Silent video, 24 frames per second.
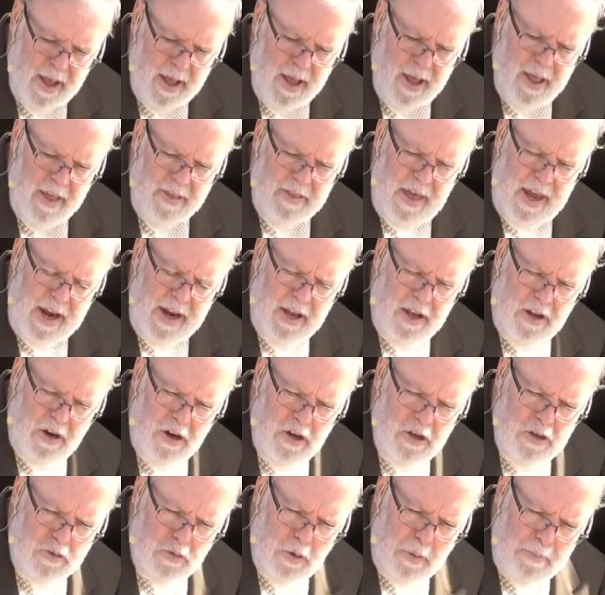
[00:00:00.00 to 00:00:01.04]
that
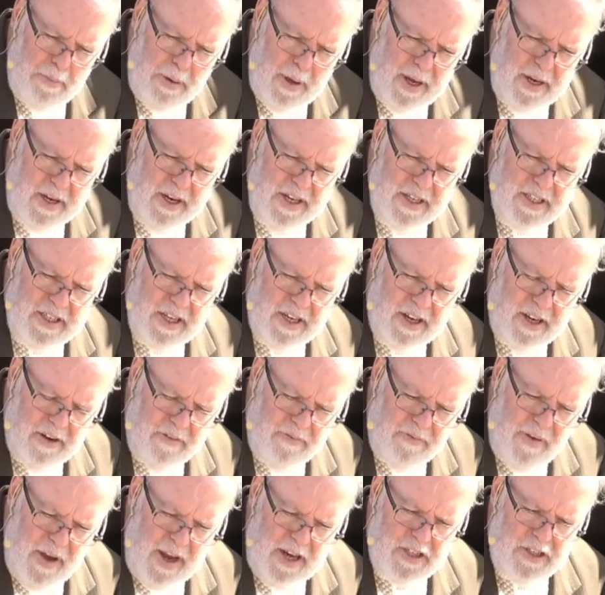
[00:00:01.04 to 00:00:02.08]
includes repentance and
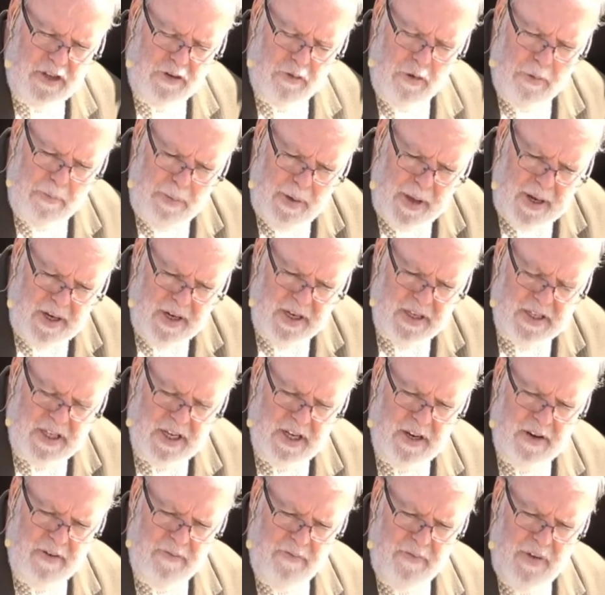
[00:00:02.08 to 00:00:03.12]
confession, repentance and
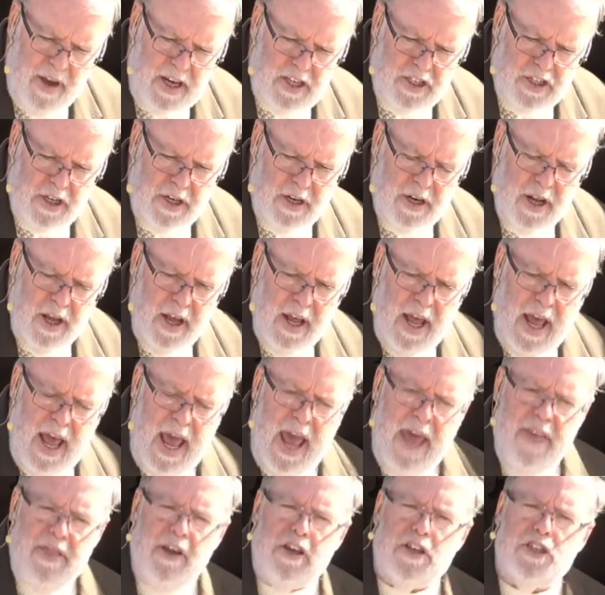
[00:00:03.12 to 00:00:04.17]
confession,
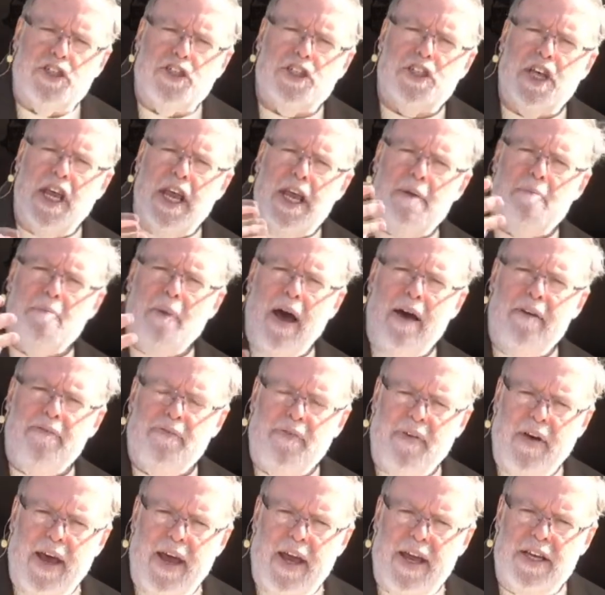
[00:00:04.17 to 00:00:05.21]
and they'll seek my
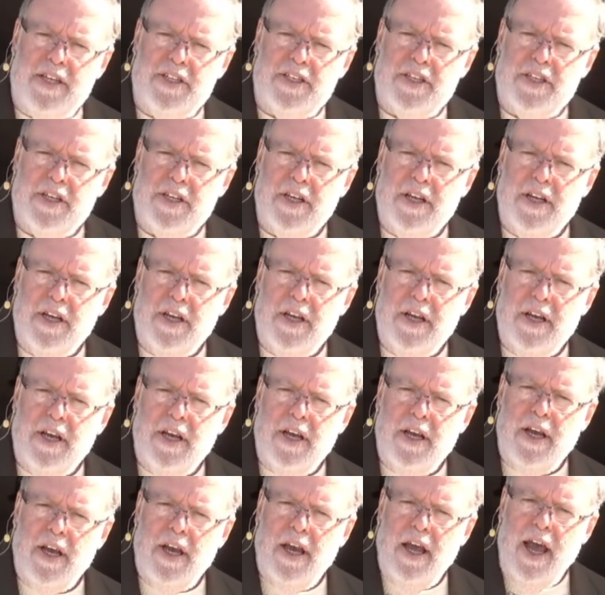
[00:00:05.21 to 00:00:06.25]
face
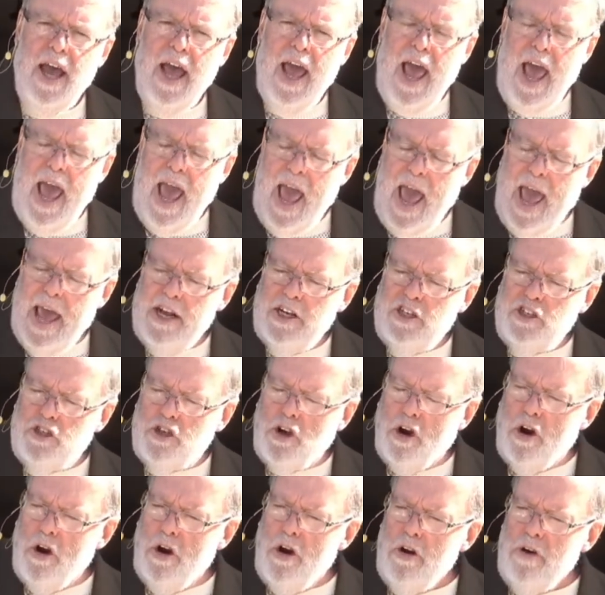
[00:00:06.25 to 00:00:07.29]
and
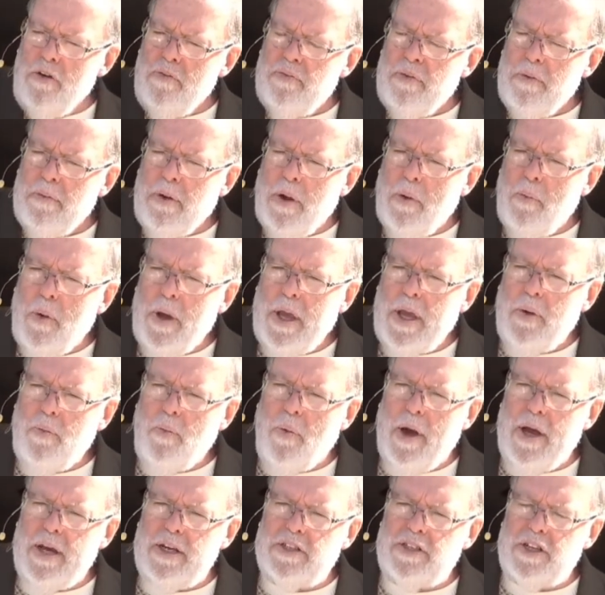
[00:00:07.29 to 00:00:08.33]
turn from their wicked
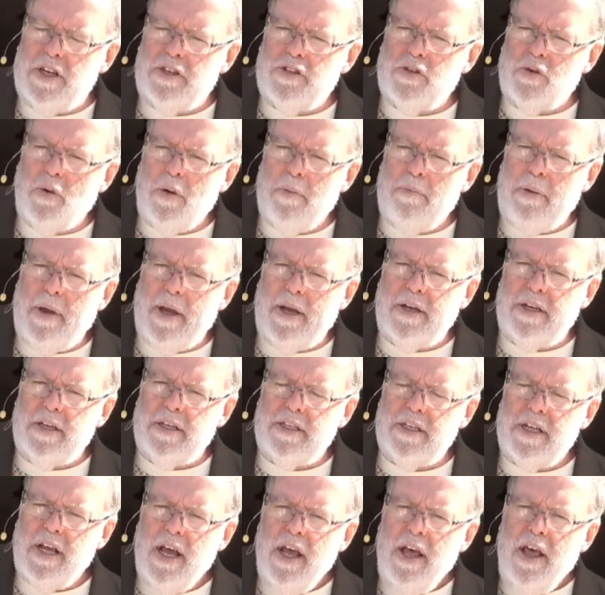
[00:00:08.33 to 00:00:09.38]
ways, there's the repentance,
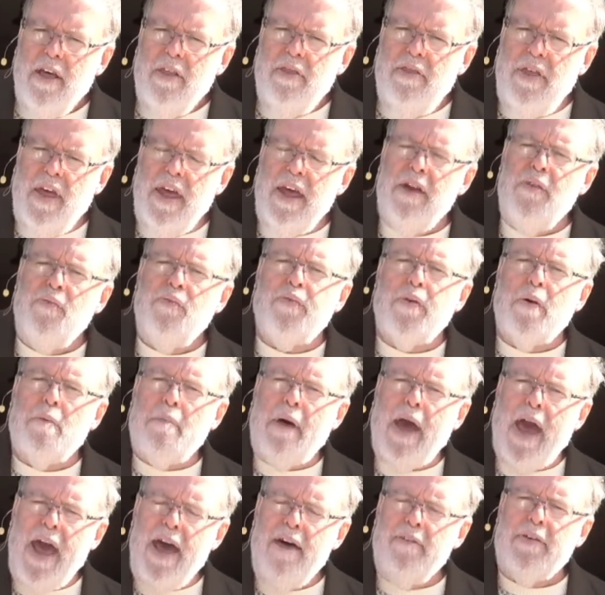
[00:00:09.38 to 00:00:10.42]
then from
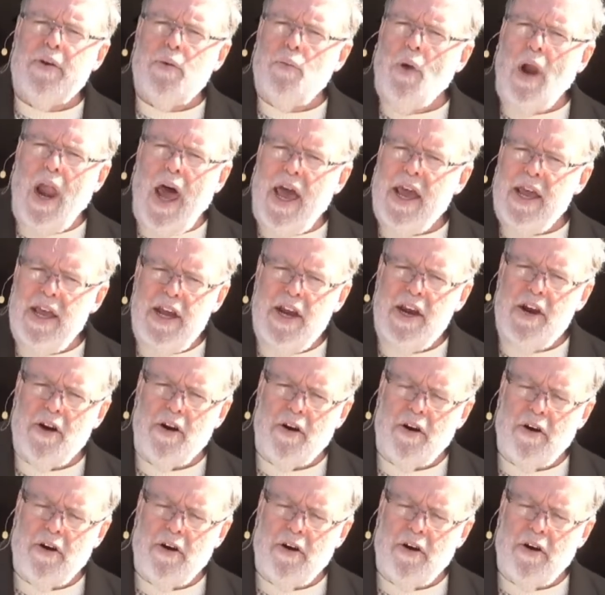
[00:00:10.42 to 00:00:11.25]
heaven will I hear